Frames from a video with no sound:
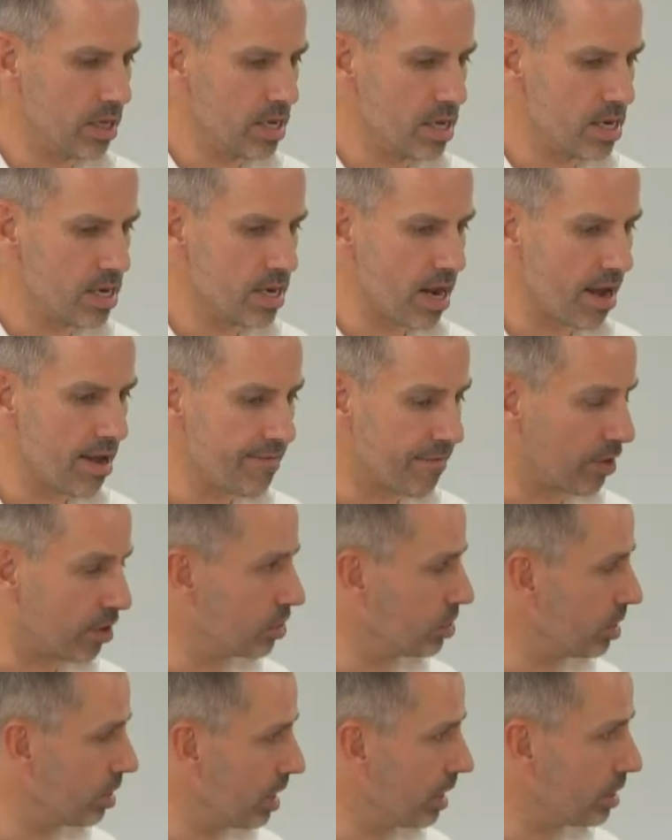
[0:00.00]

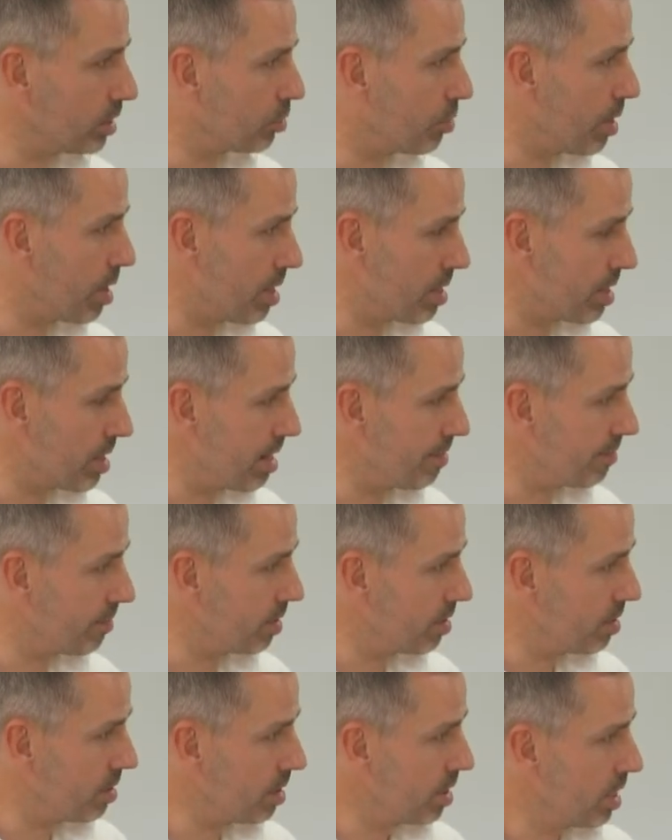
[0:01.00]
diversity is greater than ever.
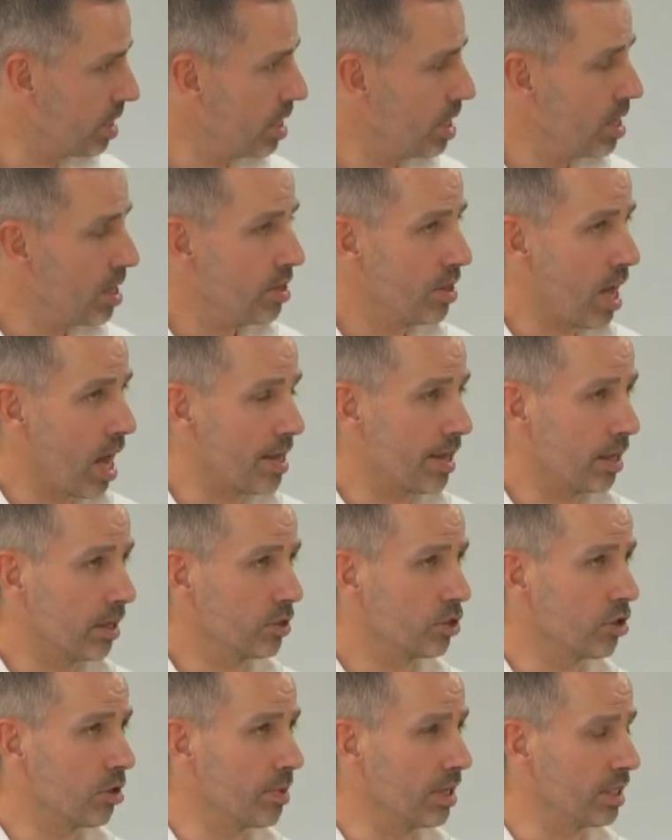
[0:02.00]
I think there's
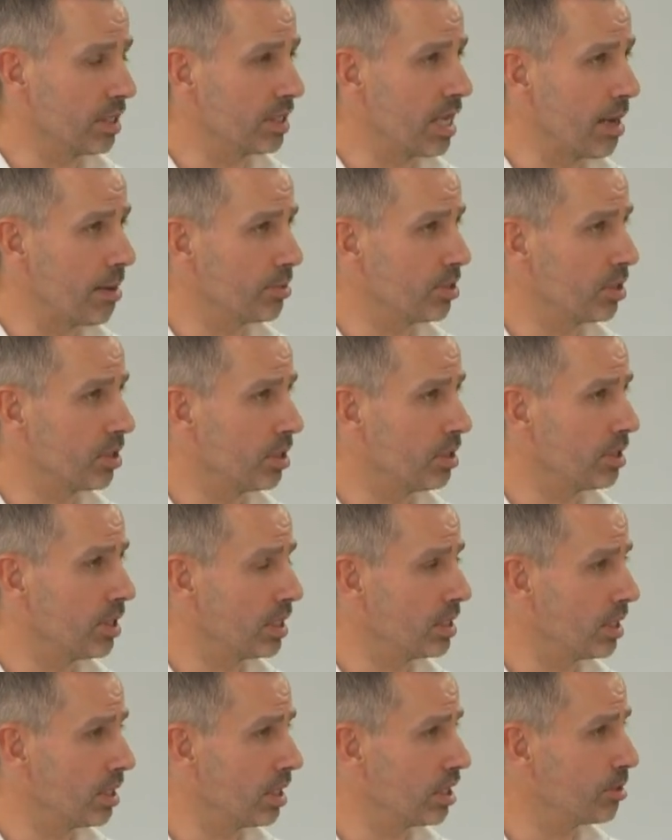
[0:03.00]
some exceptional
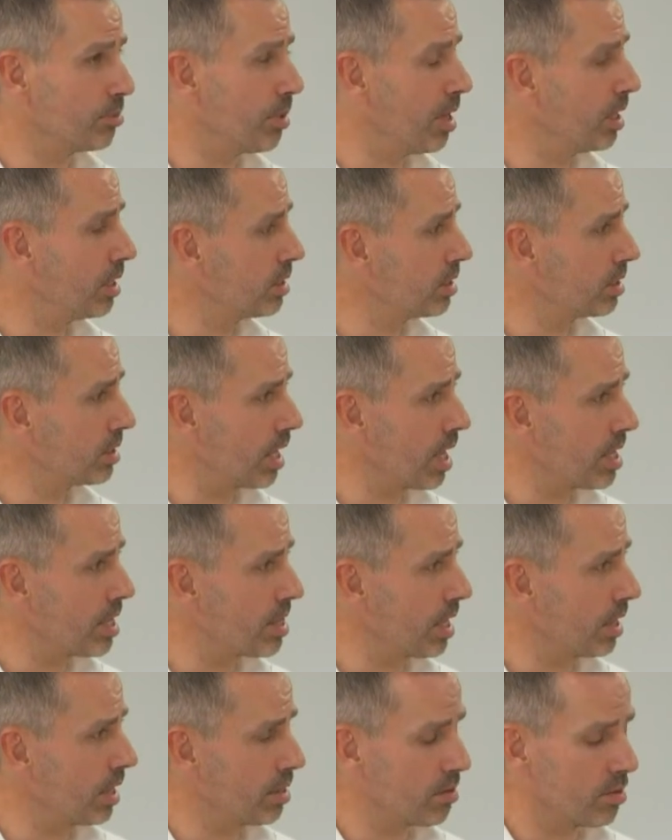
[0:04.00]
digital experiences, and I
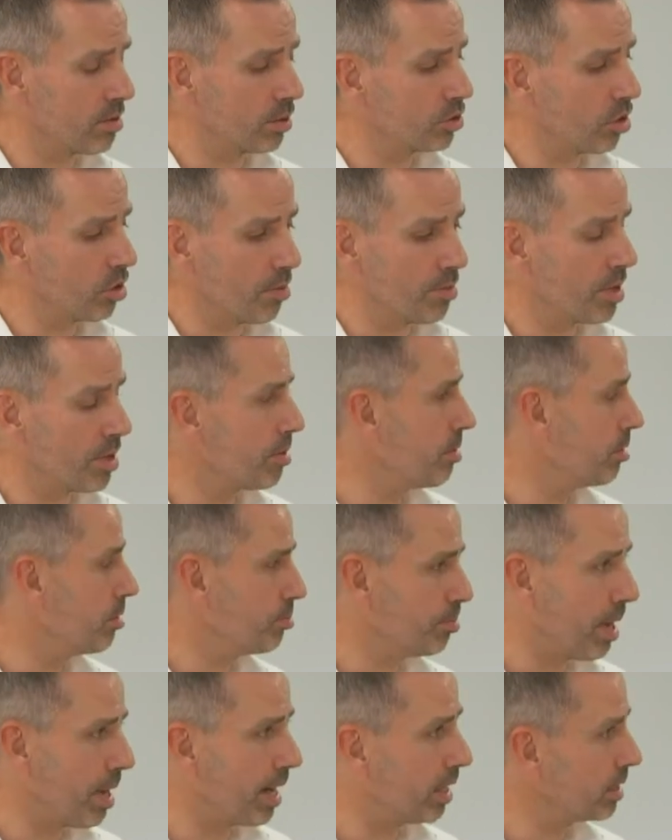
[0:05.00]
think there are some that are as
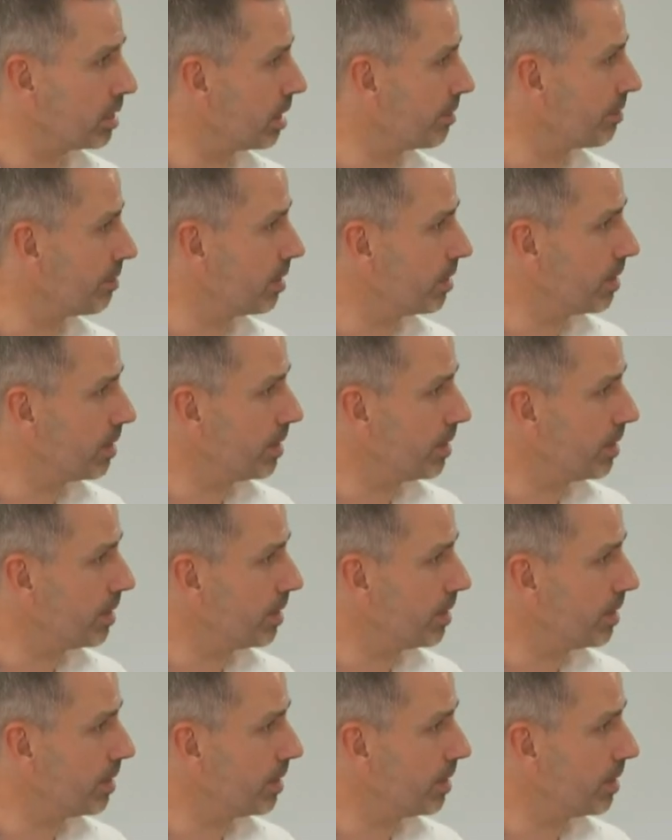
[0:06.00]
bad as ever.